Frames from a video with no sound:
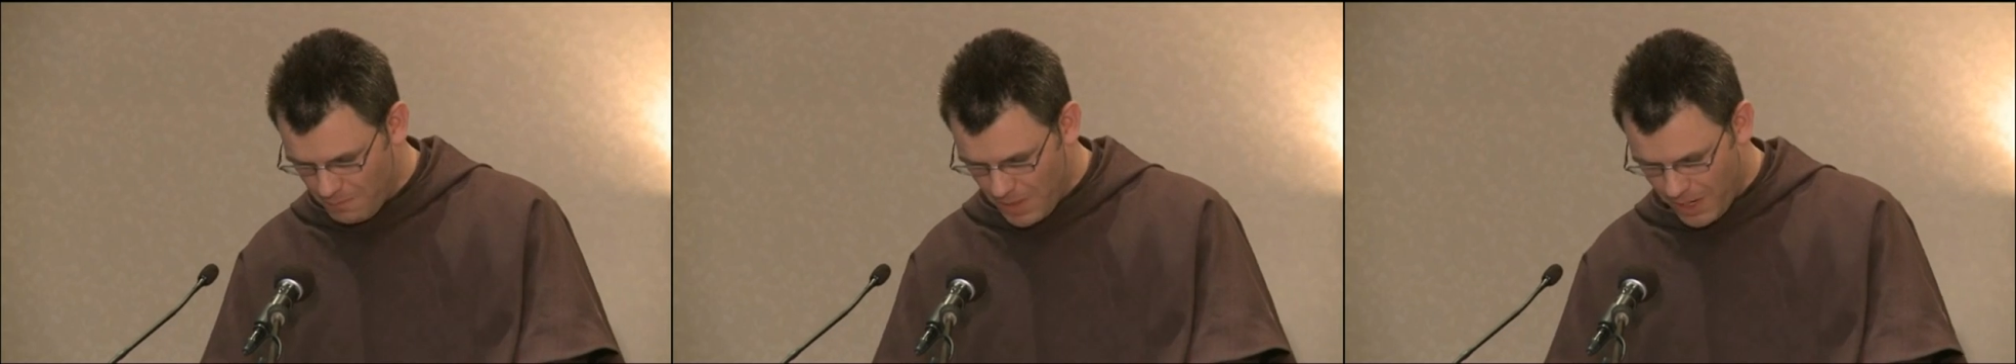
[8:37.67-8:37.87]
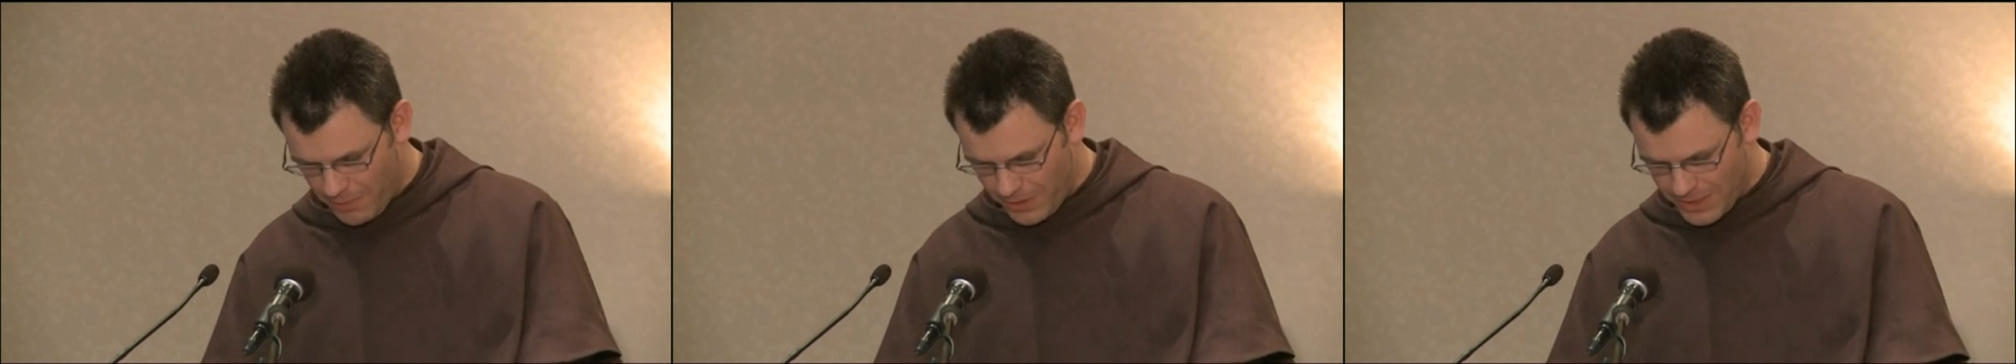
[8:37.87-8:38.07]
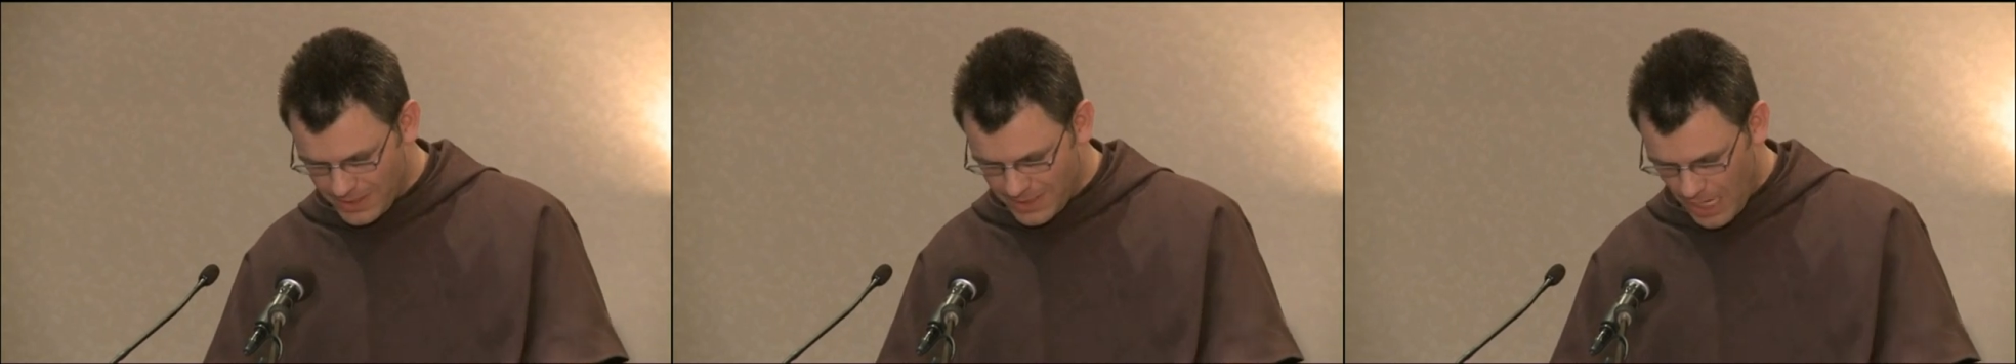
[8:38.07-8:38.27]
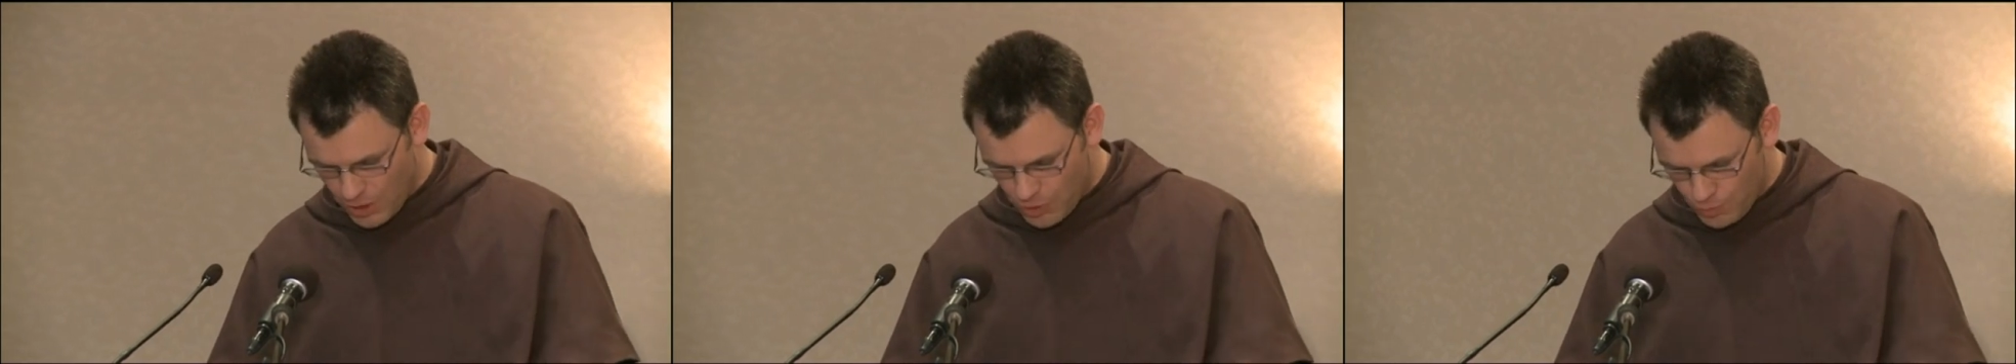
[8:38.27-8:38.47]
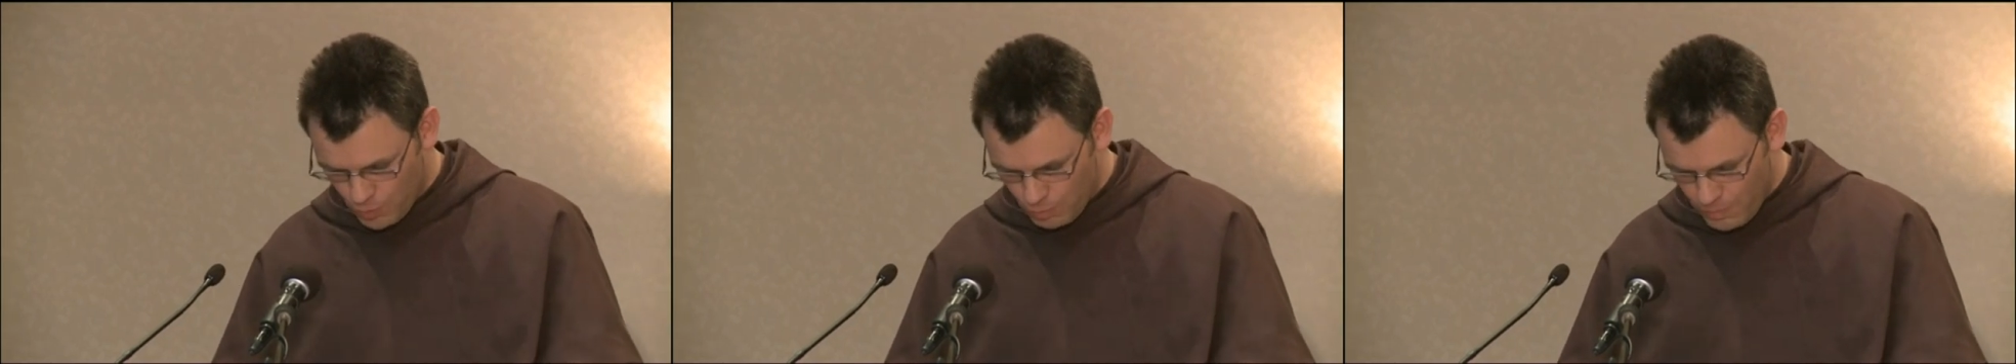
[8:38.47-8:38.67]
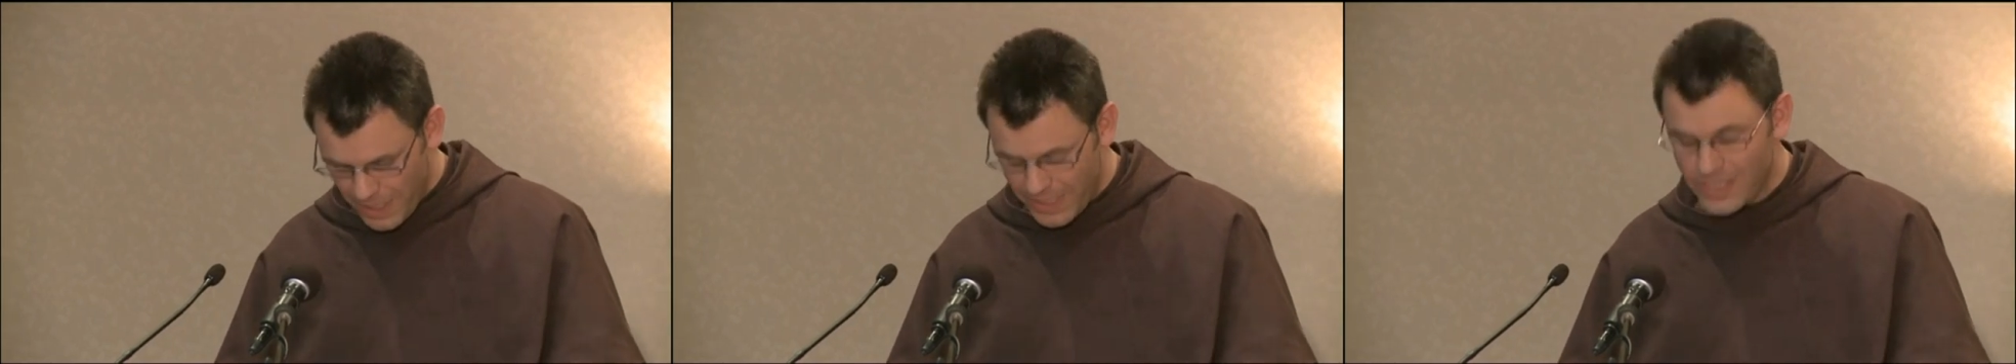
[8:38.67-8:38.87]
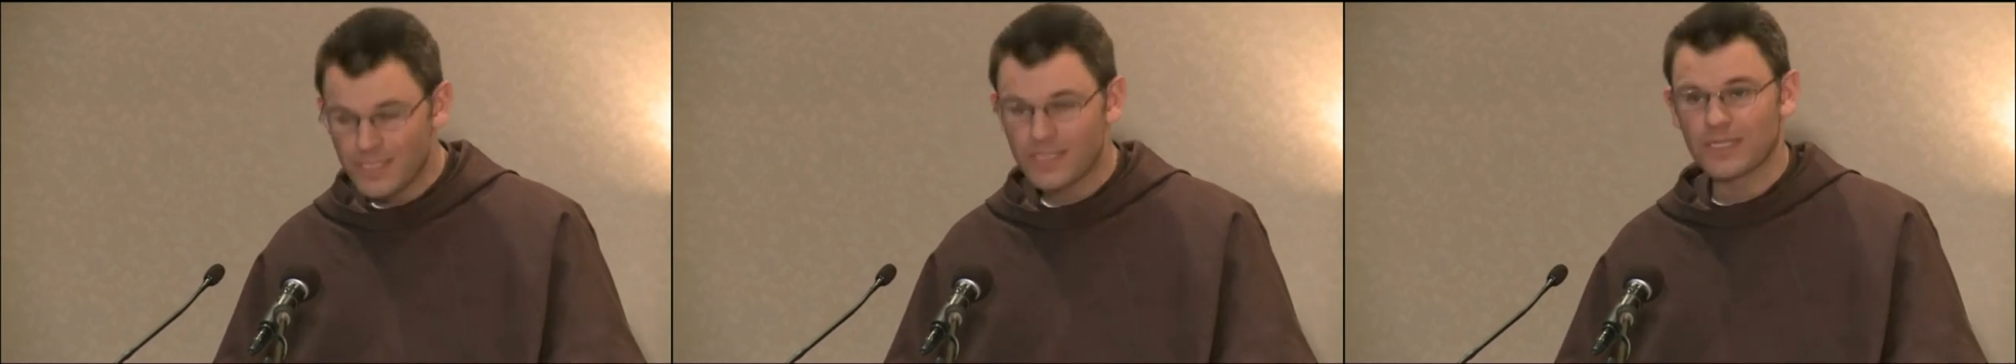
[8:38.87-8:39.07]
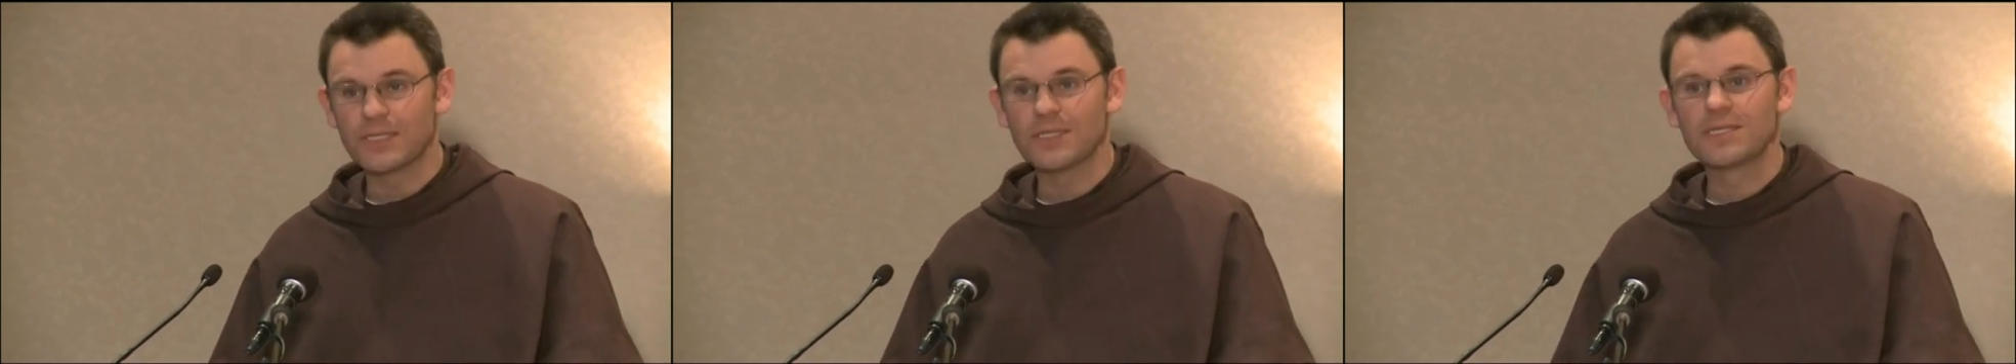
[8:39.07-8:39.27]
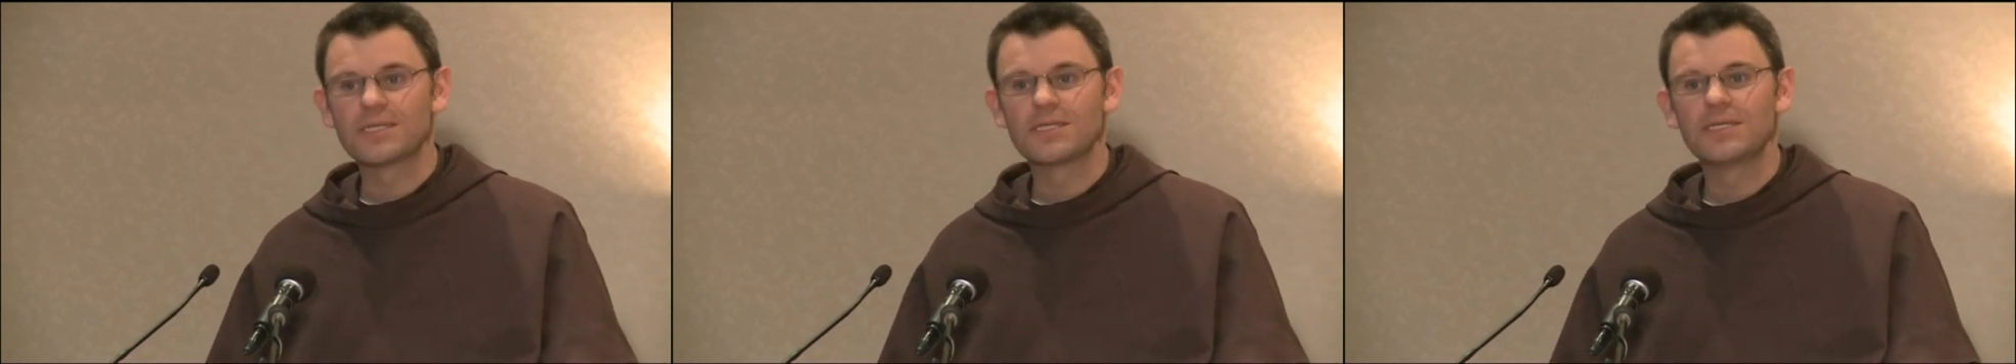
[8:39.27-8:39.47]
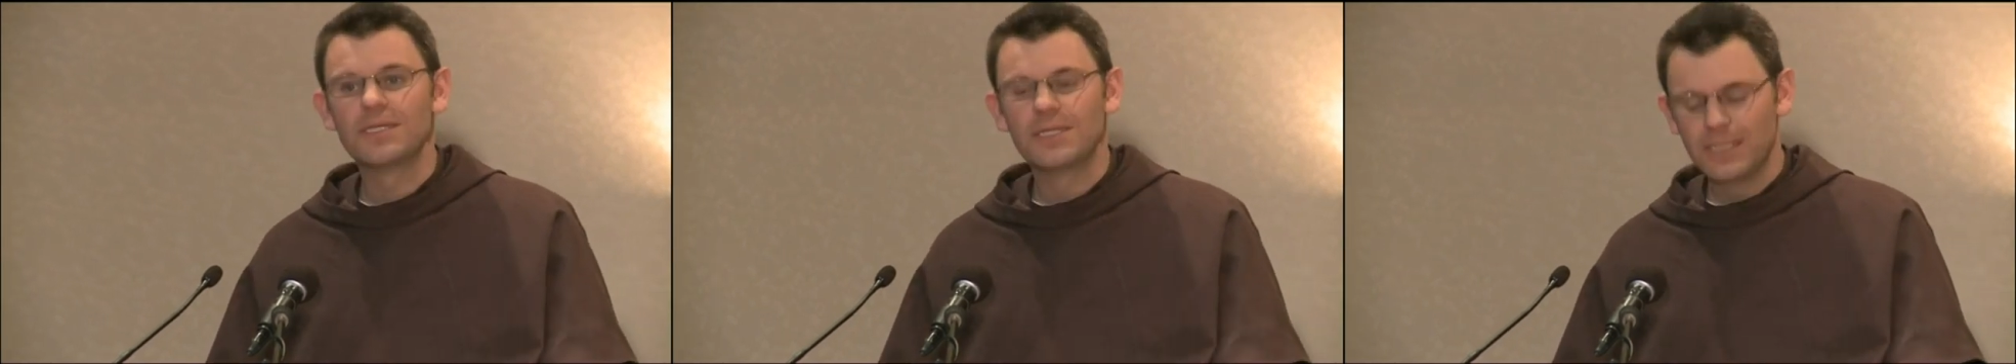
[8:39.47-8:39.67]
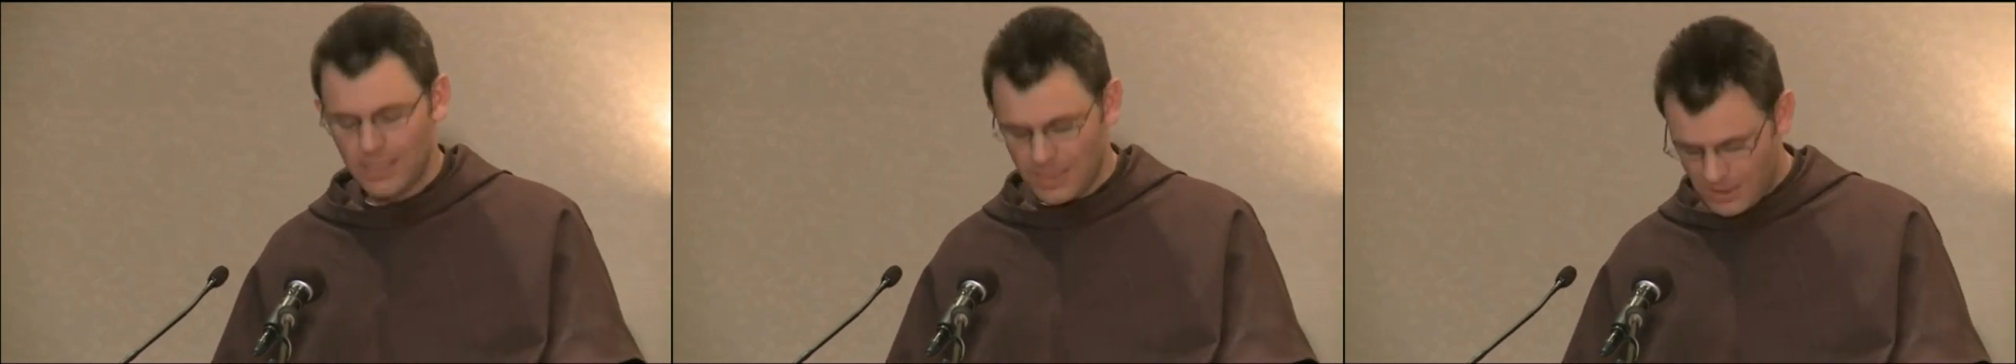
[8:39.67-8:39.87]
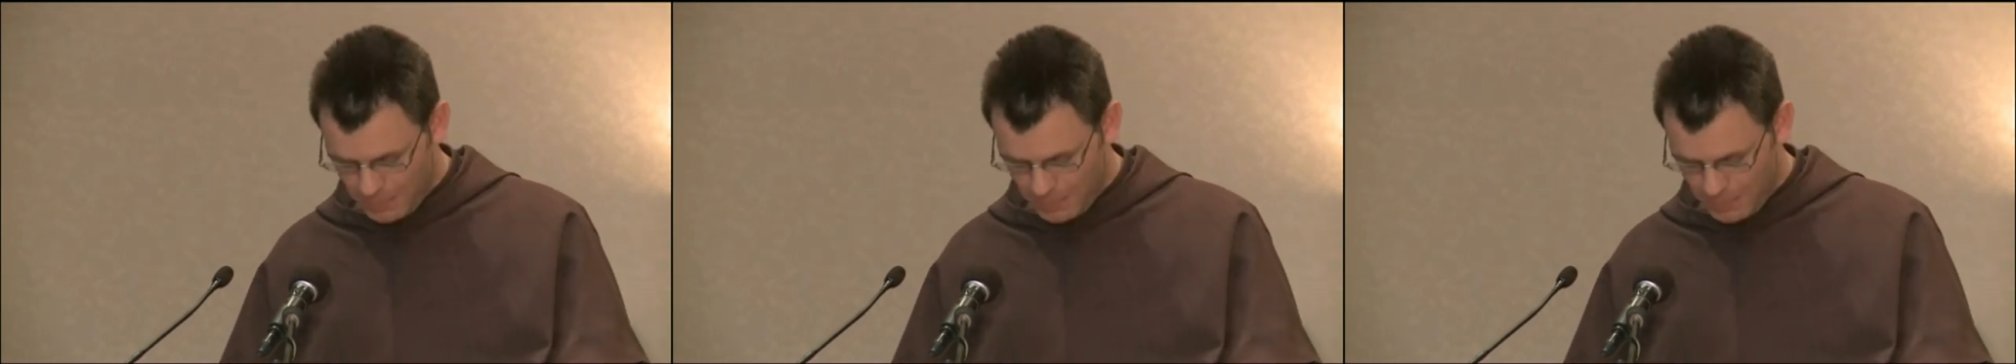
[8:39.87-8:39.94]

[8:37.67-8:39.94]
Mary's natural reticence and